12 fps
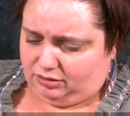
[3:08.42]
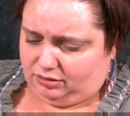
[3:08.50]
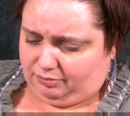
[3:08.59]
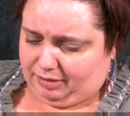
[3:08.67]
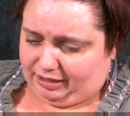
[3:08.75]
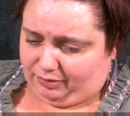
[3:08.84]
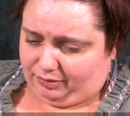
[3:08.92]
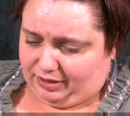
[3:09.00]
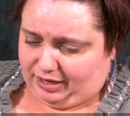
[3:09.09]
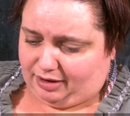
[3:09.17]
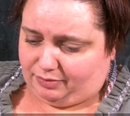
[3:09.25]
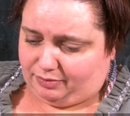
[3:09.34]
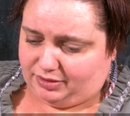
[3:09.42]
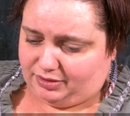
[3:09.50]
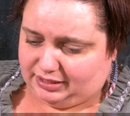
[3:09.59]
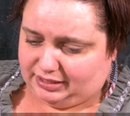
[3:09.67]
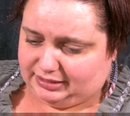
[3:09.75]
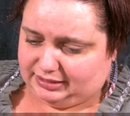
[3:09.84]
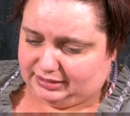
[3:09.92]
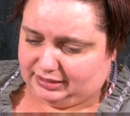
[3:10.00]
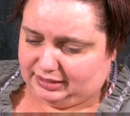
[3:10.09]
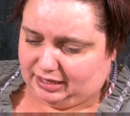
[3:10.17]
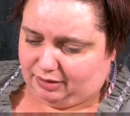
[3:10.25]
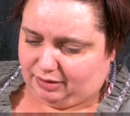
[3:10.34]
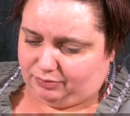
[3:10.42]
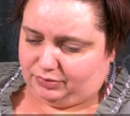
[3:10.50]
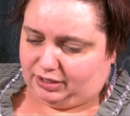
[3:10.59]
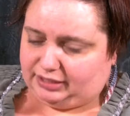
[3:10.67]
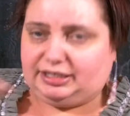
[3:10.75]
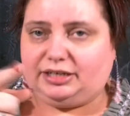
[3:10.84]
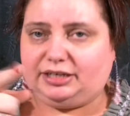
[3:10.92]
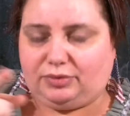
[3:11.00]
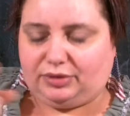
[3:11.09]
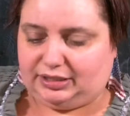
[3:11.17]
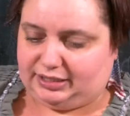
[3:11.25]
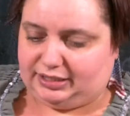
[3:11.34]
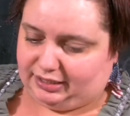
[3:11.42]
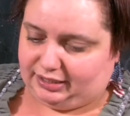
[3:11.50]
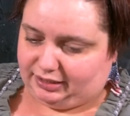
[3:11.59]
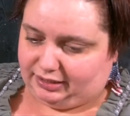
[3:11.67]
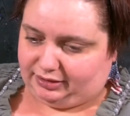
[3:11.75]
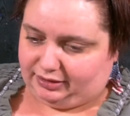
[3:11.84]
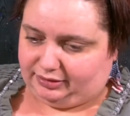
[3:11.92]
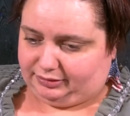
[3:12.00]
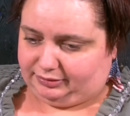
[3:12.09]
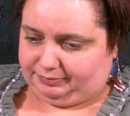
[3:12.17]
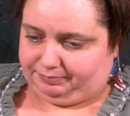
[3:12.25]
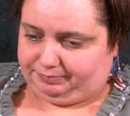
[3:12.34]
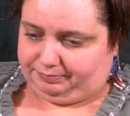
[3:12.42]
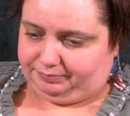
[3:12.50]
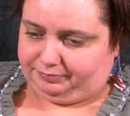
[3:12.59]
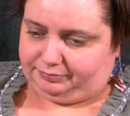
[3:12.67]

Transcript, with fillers: um, back to where I was. I, w I did want to tell you, um,